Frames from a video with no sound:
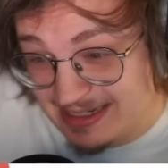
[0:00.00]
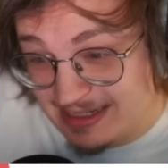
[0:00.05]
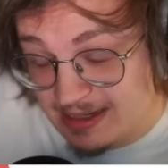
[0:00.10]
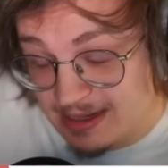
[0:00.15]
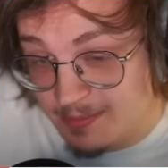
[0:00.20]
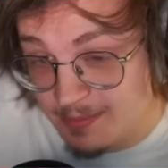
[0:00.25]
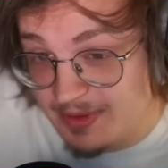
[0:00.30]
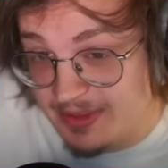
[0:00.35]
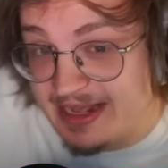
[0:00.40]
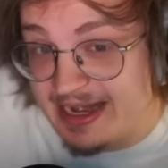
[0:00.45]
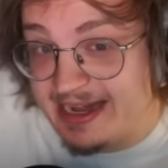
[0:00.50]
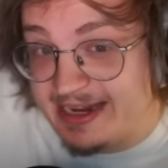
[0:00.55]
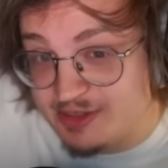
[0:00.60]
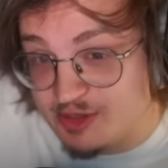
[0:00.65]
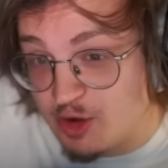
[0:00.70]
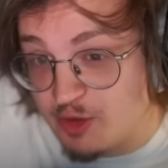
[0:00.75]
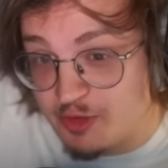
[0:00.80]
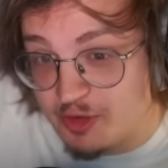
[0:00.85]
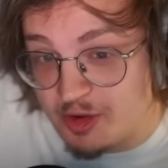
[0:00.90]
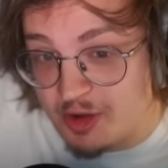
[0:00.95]
But that is
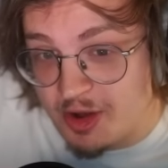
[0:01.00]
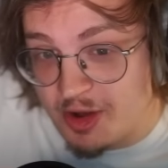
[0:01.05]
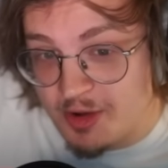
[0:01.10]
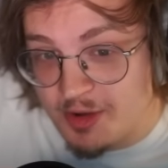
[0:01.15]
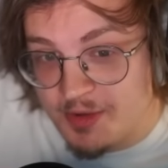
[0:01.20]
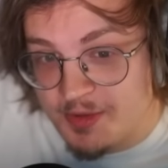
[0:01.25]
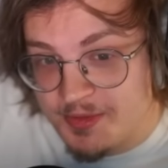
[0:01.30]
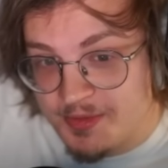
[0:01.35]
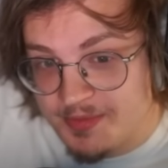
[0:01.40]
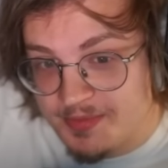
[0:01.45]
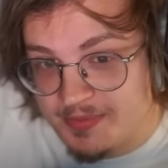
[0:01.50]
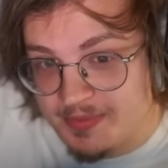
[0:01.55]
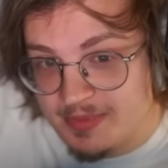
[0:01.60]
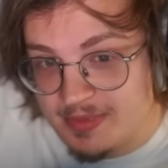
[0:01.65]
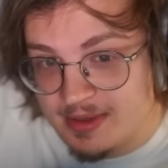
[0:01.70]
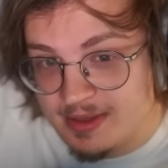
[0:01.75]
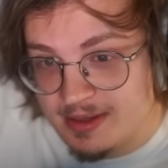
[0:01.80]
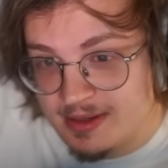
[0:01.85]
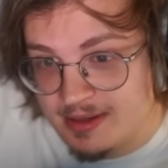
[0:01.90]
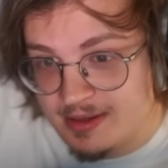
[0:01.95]
Overgrow.
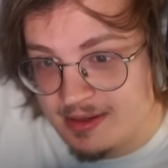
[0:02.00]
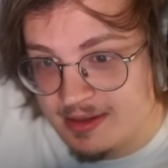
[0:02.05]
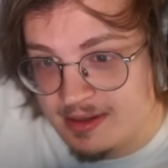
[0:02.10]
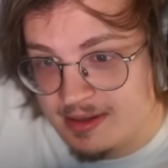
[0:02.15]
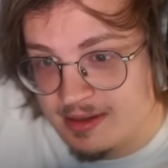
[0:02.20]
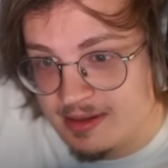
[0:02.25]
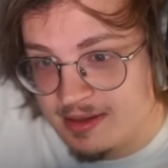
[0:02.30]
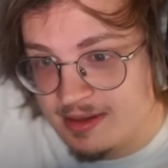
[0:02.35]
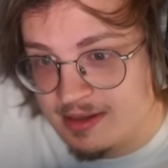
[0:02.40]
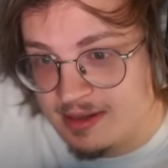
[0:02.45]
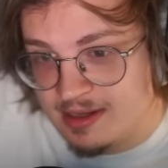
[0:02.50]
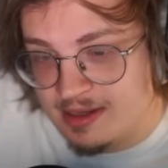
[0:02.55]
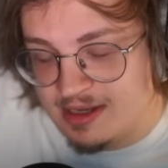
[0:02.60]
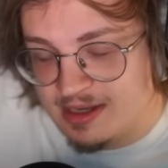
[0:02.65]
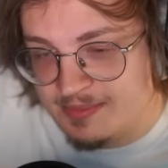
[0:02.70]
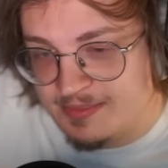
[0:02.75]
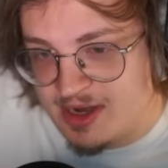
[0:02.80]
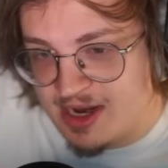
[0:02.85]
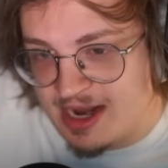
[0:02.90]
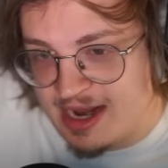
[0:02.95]

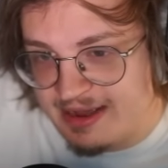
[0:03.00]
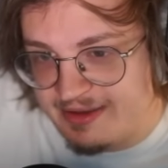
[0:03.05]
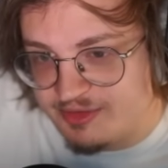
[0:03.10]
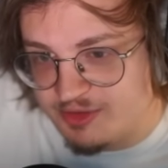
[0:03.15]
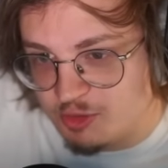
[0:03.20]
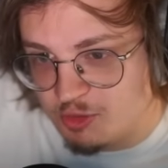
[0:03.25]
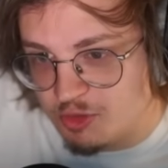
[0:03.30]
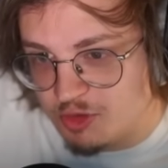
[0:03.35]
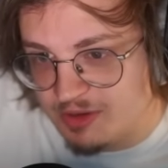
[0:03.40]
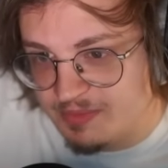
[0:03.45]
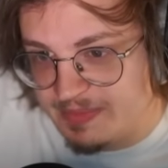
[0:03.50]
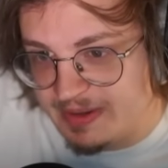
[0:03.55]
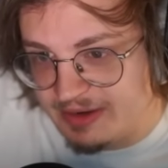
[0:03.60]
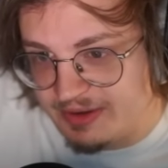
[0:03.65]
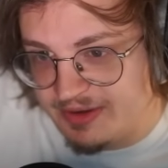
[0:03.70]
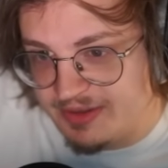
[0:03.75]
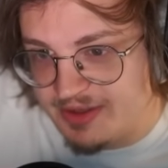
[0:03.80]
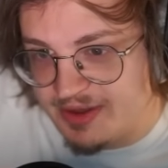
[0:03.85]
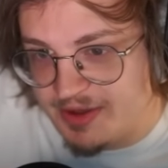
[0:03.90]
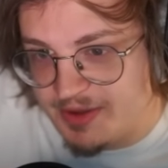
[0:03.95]
Um, not after Oran Berry,
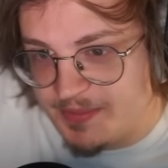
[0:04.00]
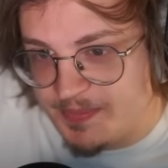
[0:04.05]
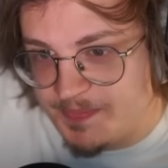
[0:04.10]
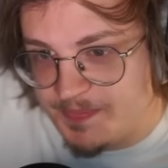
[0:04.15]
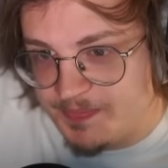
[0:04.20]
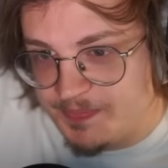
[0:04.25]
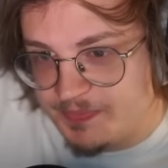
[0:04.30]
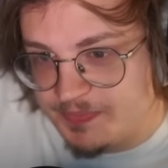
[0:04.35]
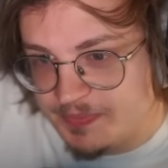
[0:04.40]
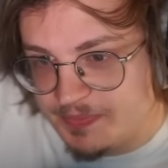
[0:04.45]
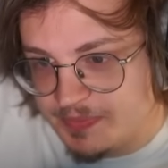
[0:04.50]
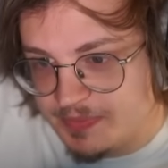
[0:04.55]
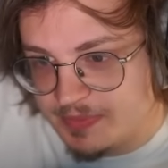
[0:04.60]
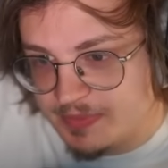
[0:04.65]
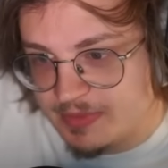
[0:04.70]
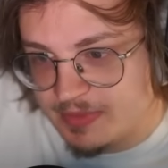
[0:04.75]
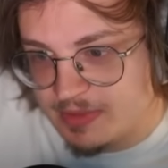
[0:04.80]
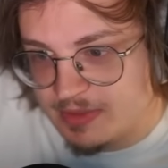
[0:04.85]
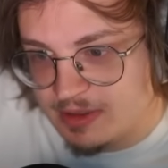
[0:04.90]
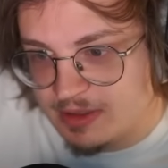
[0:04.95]
though.
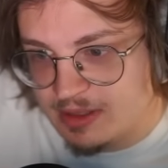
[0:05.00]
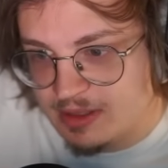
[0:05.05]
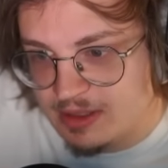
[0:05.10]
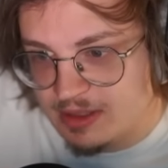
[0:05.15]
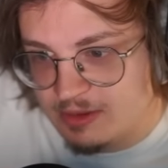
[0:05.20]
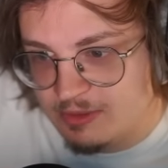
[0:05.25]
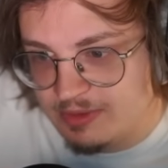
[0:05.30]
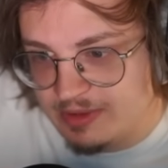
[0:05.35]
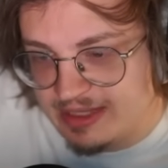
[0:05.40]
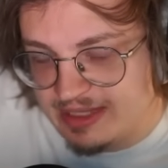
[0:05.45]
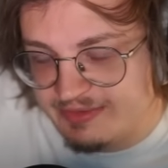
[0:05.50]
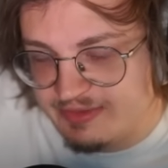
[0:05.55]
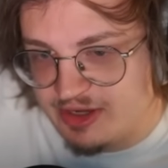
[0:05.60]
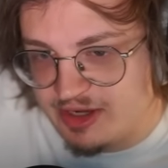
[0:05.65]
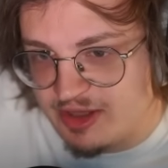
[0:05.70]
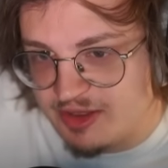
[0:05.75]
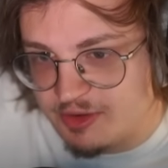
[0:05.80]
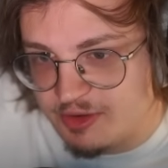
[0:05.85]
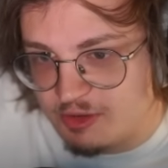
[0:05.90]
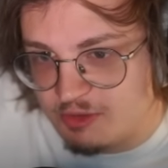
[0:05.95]
We live
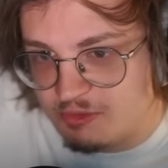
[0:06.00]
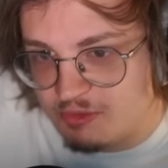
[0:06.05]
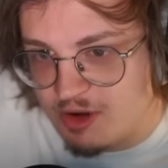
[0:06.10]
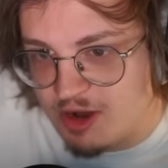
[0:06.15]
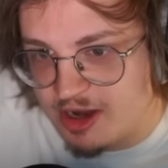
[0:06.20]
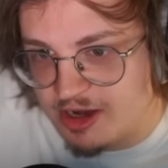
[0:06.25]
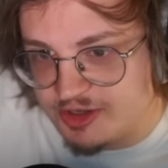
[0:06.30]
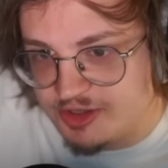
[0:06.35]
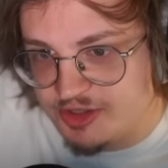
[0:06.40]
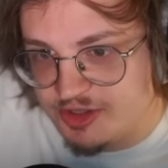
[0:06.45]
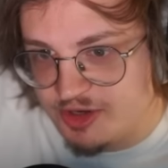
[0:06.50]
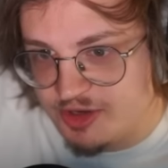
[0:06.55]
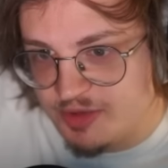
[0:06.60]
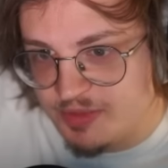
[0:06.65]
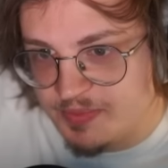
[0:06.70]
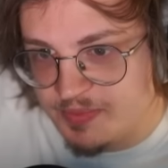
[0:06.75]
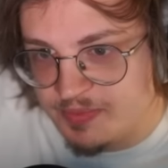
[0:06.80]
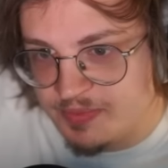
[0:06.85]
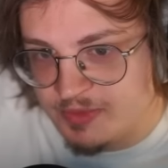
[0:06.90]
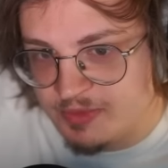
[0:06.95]
another rock
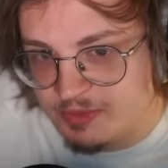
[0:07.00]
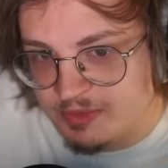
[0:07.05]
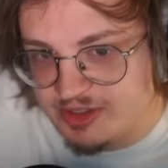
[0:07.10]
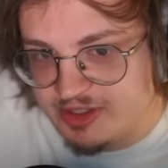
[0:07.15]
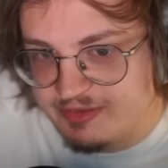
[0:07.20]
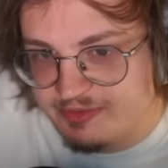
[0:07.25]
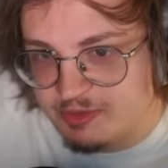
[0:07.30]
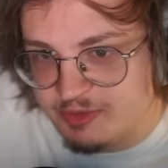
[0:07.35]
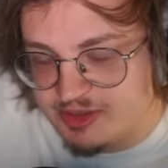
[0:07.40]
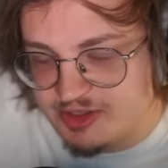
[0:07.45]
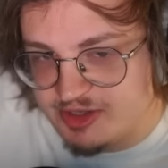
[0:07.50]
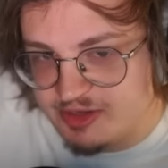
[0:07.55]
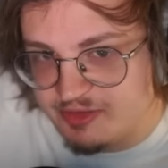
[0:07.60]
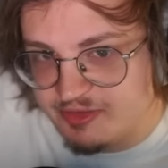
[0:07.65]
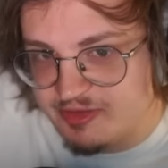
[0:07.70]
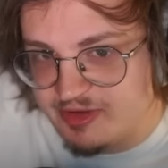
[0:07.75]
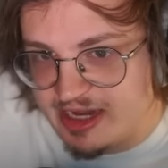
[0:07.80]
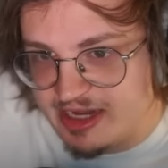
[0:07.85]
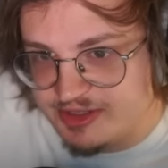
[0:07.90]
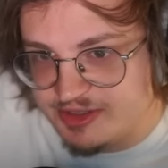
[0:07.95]
tomb. We'll see if we're still
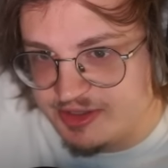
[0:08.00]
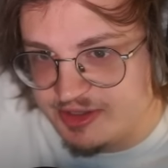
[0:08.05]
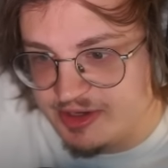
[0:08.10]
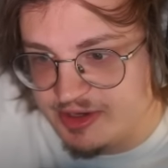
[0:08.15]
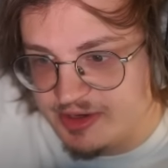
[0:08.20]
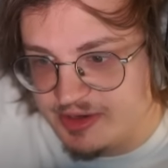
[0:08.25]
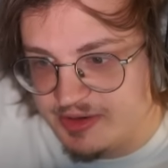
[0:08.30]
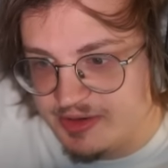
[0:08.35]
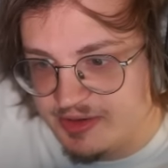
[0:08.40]
faster.